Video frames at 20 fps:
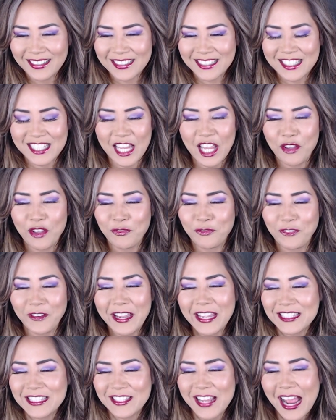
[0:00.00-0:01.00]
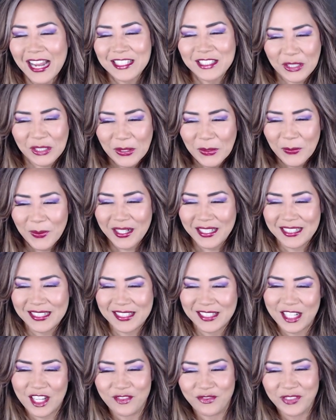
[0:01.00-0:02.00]
Dave, Fraser, I do want to
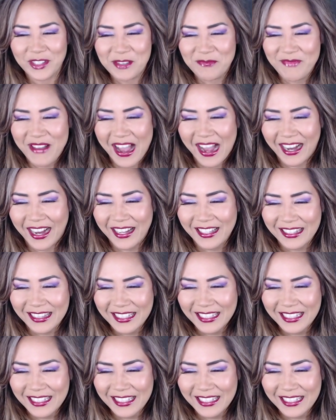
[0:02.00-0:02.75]
stuff your mouth.